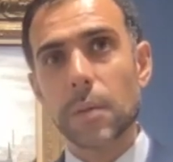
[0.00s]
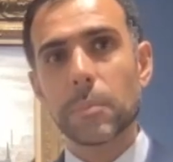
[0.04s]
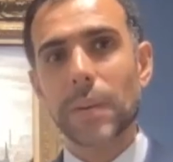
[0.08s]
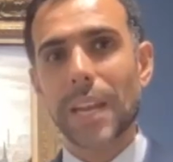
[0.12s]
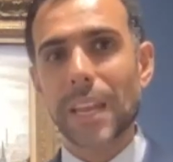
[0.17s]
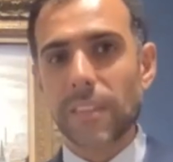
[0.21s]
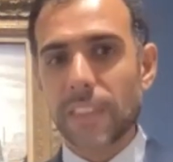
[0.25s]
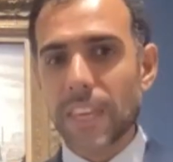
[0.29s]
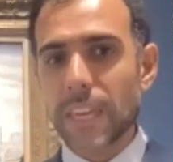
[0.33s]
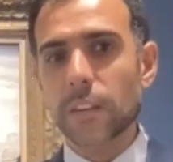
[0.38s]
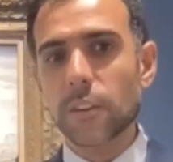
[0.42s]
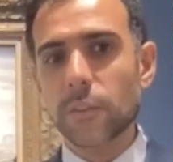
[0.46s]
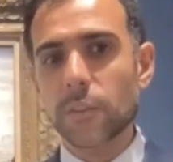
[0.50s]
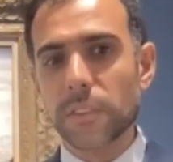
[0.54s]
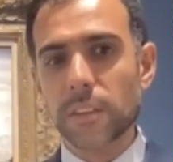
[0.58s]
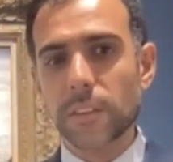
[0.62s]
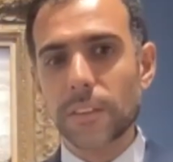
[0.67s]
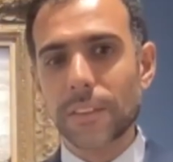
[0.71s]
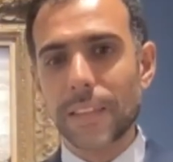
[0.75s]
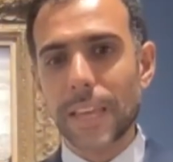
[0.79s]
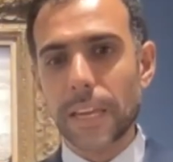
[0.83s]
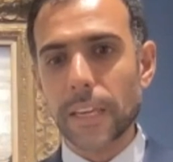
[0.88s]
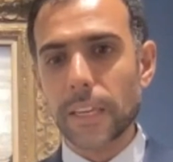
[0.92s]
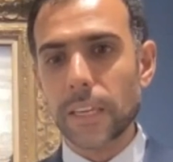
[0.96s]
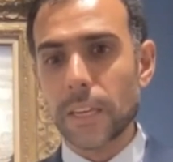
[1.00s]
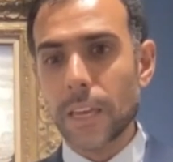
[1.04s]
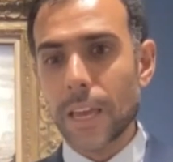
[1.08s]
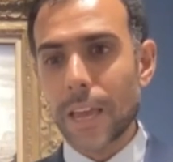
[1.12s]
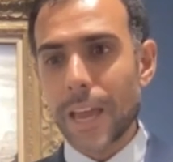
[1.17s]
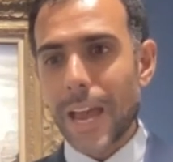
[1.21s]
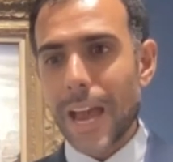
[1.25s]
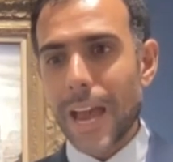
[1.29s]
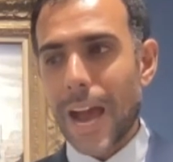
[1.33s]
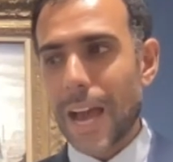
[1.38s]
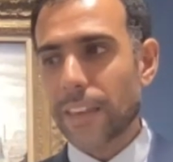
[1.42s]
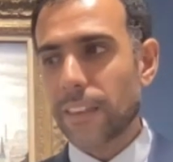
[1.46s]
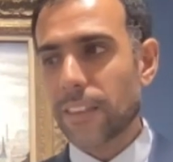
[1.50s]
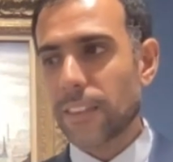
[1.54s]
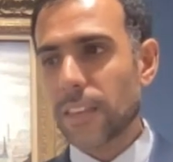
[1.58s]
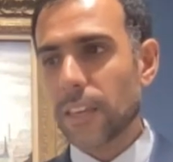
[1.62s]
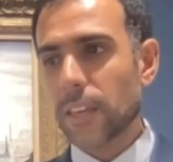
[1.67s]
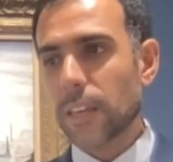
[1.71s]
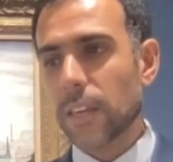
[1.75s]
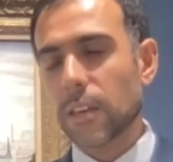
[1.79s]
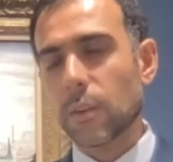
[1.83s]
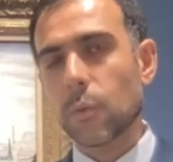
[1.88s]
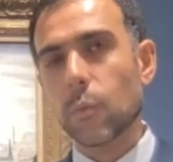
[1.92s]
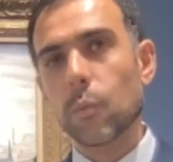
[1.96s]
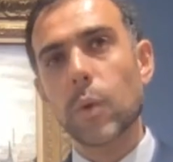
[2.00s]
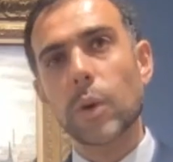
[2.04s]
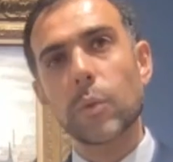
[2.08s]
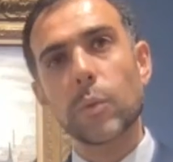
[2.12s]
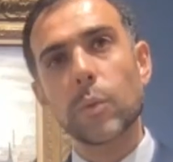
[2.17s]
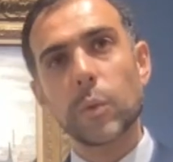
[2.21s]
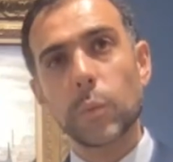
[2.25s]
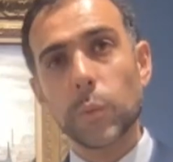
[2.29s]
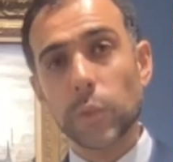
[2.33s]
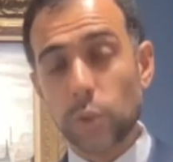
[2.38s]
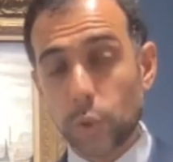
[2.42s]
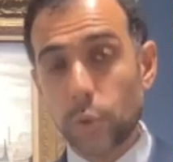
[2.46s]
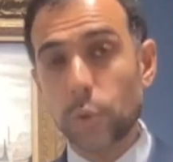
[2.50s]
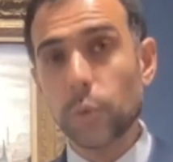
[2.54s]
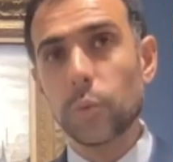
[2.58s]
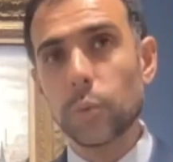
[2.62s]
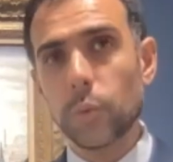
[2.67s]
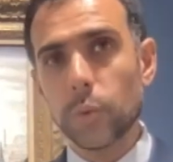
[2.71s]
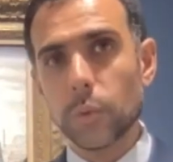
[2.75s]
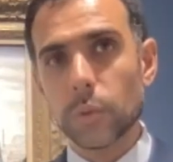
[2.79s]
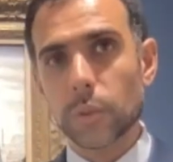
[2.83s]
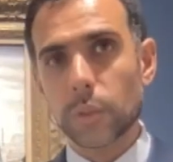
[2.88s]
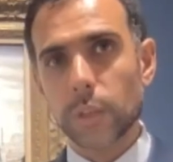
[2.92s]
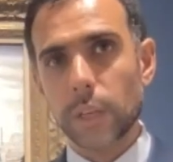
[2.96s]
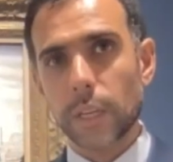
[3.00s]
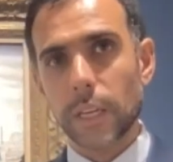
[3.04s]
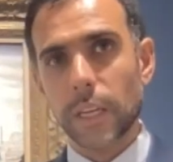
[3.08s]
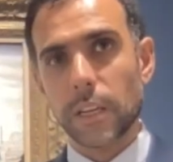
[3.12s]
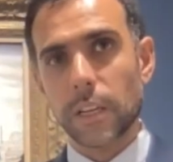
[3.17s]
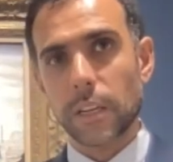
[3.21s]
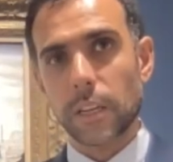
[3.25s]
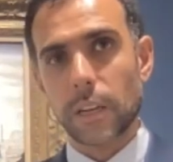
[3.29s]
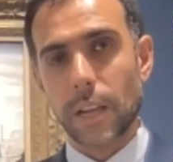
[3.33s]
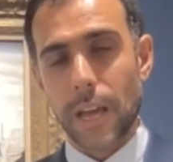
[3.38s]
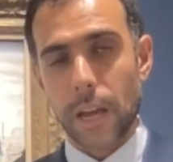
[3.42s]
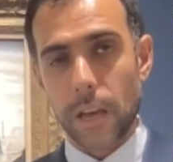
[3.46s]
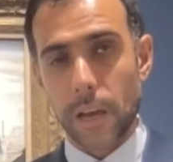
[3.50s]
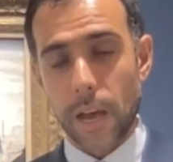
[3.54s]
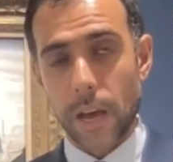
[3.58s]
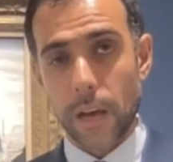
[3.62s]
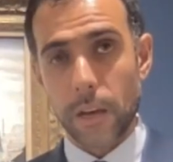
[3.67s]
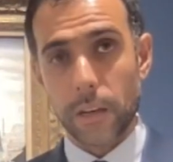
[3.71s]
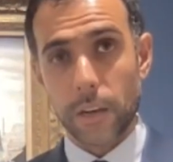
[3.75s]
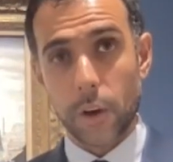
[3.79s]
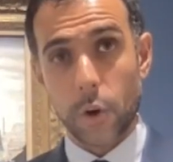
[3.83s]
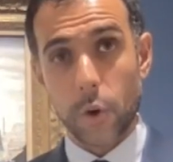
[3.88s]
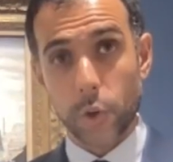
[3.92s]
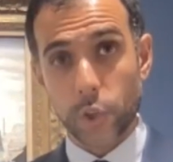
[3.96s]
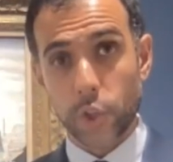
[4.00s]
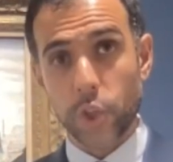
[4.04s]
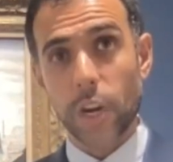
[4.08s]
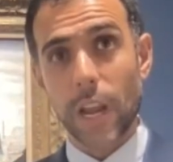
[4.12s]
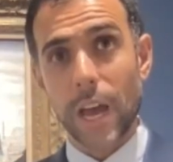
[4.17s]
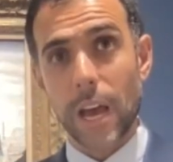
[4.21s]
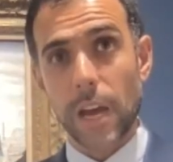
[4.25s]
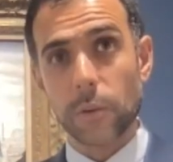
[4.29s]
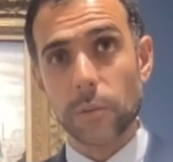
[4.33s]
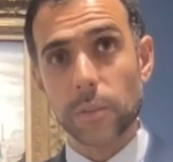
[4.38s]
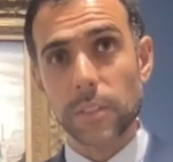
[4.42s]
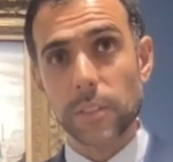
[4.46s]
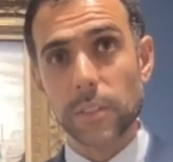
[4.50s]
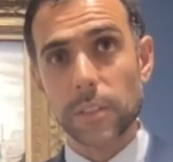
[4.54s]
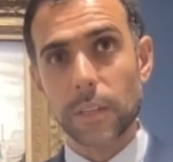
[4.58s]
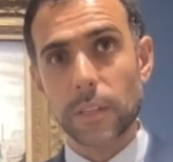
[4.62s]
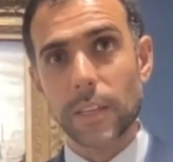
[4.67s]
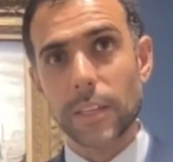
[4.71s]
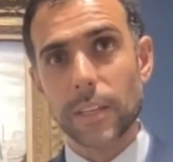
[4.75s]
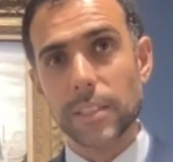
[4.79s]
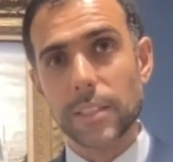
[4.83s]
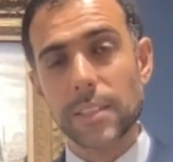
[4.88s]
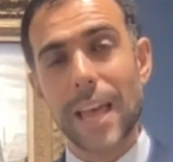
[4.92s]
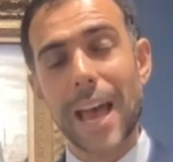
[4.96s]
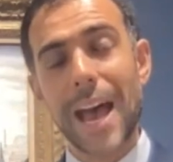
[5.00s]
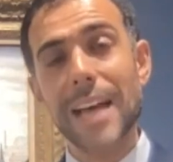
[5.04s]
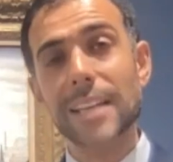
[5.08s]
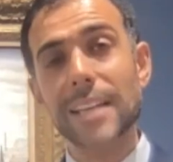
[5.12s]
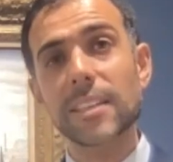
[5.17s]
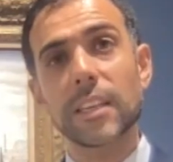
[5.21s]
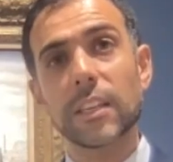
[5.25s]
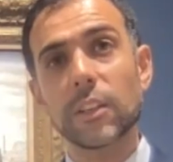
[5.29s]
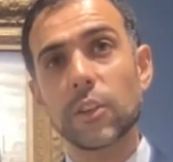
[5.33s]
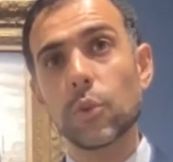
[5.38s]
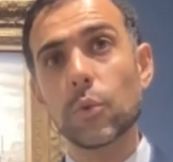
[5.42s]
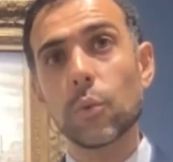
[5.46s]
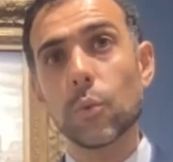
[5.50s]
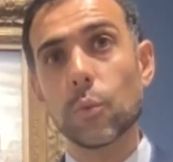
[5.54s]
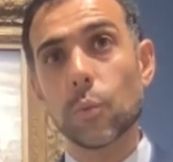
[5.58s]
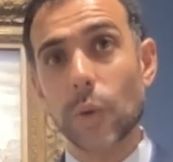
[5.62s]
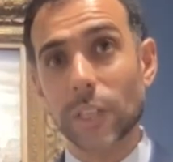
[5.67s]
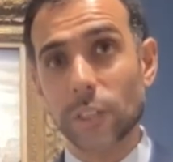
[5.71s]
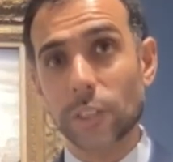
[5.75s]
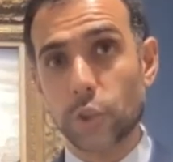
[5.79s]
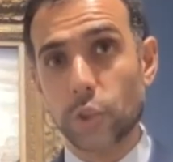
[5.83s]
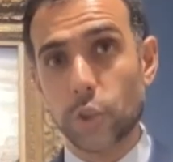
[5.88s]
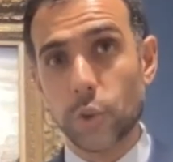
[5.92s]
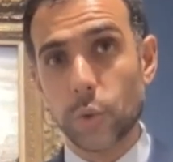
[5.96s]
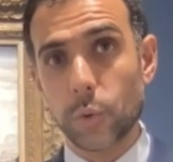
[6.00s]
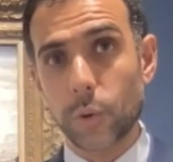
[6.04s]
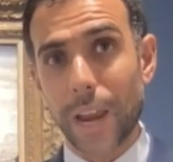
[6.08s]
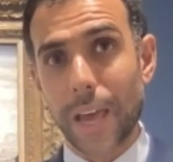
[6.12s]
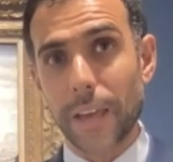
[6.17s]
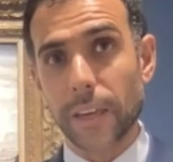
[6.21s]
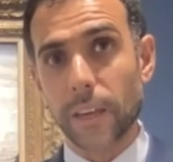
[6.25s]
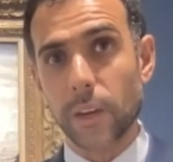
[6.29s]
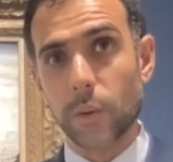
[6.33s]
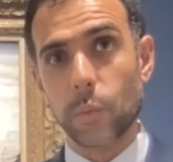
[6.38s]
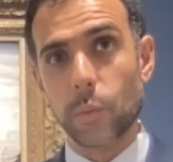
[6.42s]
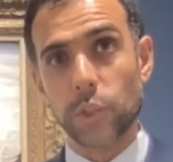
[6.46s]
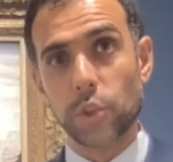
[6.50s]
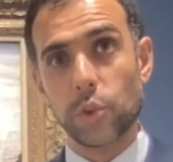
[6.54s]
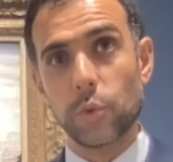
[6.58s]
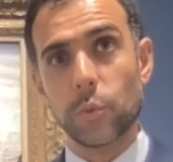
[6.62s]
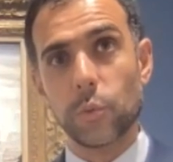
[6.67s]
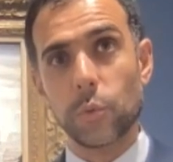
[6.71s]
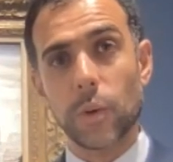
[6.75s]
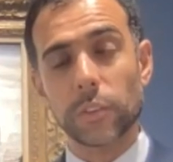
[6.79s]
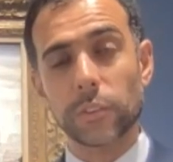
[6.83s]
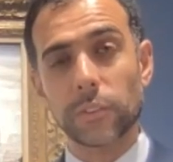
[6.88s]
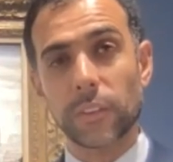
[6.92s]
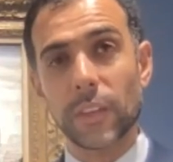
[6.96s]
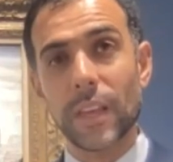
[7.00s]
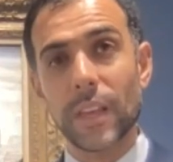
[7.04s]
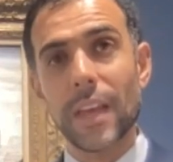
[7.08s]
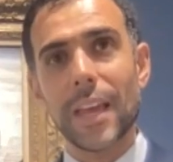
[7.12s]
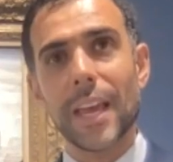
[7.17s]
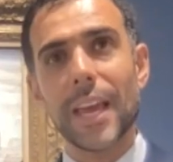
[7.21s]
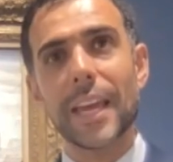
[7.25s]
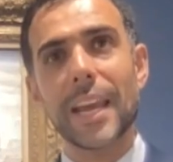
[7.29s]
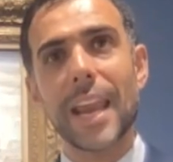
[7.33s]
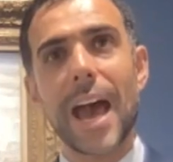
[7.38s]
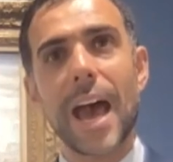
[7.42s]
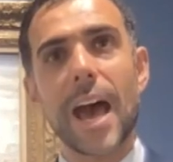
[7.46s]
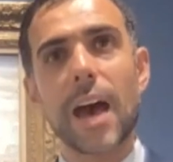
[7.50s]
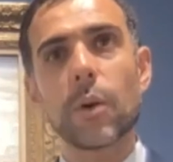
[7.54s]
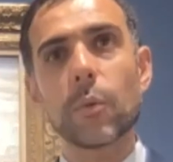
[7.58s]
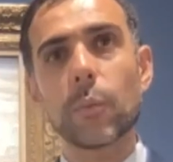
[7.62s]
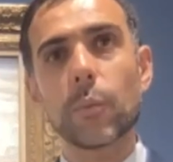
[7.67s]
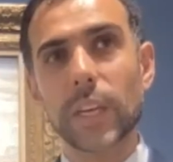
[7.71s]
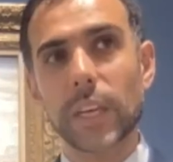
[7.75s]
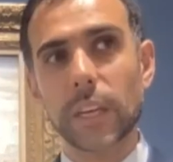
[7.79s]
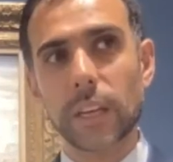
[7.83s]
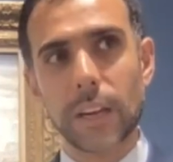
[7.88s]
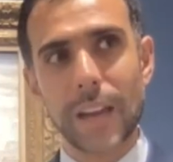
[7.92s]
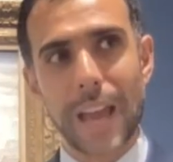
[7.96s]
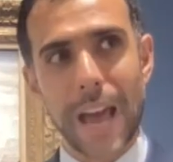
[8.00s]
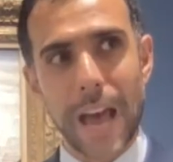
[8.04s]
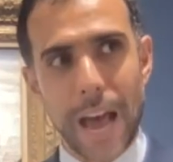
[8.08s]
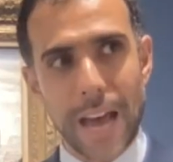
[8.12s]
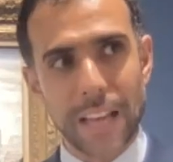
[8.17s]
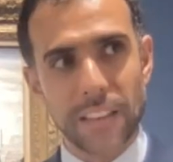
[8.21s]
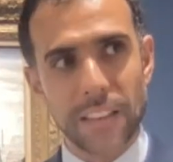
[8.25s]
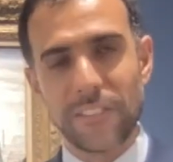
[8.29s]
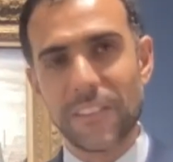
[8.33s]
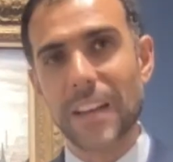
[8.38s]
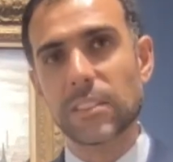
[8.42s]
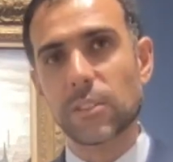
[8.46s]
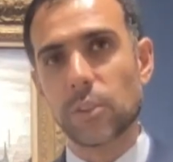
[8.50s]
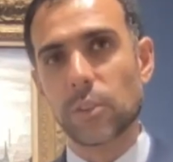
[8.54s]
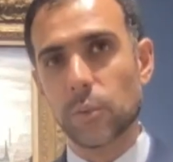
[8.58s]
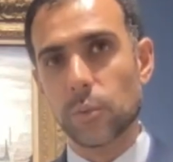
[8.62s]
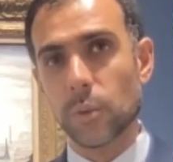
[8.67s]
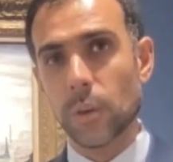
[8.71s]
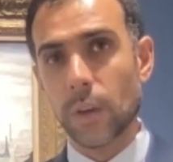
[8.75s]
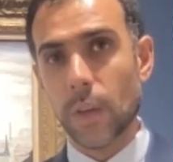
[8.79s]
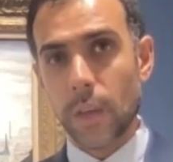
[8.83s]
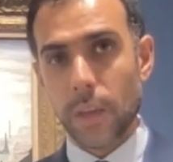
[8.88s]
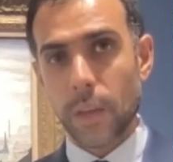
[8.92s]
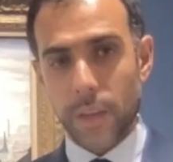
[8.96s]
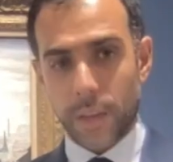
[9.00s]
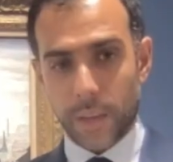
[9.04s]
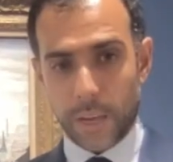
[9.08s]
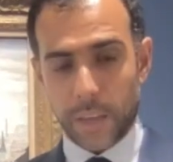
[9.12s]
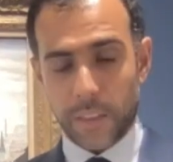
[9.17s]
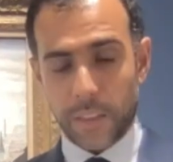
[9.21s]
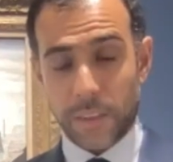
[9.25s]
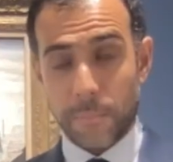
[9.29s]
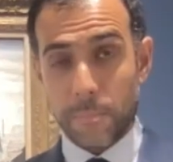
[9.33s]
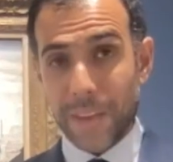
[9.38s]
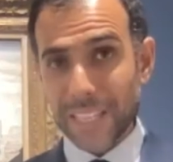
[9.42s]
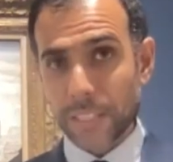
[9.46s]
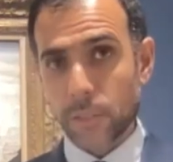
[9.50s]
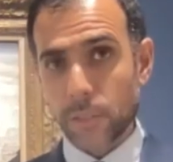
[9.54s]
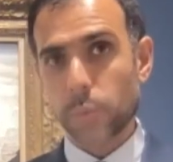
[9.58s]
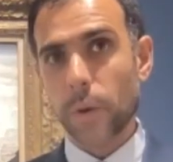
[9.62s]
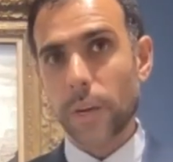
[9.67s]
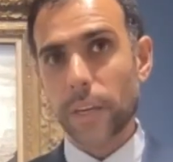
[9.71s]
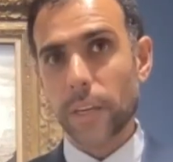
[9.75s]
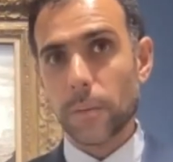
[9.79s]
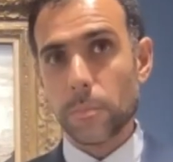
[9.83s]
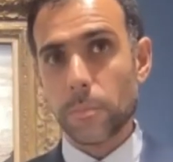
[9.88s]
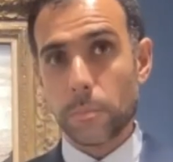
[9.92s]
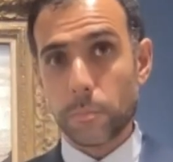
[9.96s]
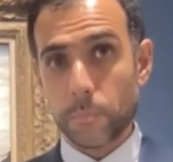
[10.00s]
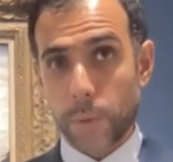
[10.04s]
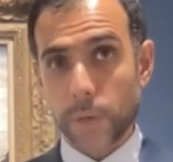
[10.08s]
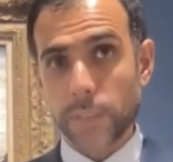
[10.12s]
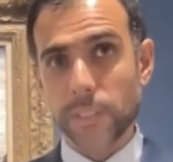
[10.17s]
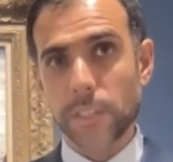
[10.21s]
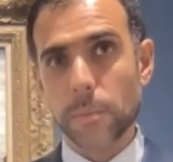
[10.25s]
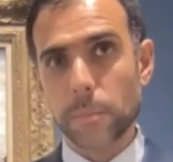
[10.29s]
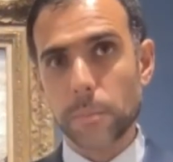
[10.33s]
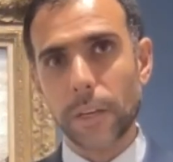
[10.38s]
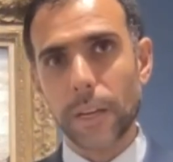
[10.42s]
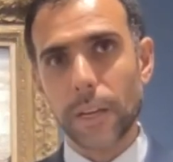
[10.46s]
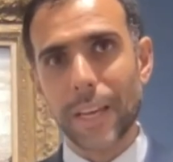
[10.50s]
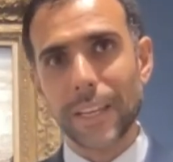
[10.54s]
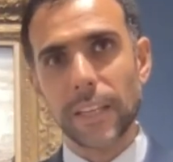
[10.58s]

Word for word: But at the end of the day, I think what we would do in an auction house is asking you, what do you like, what do you want, and how we can advise you the best way possible.